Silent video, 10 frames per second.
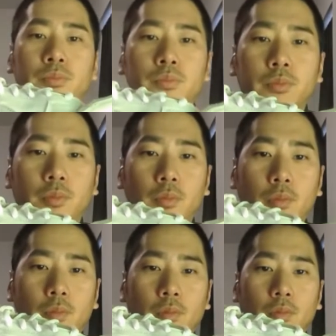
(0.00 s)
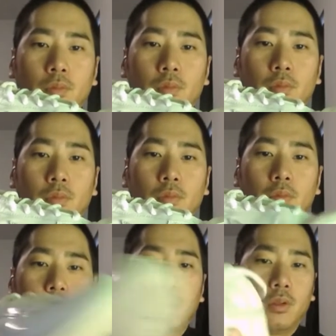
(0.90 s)

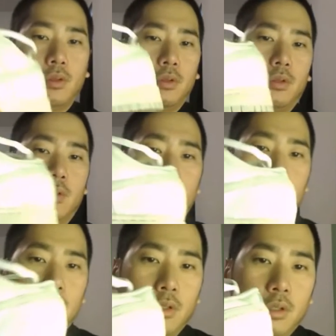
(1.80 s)
(no one is talking)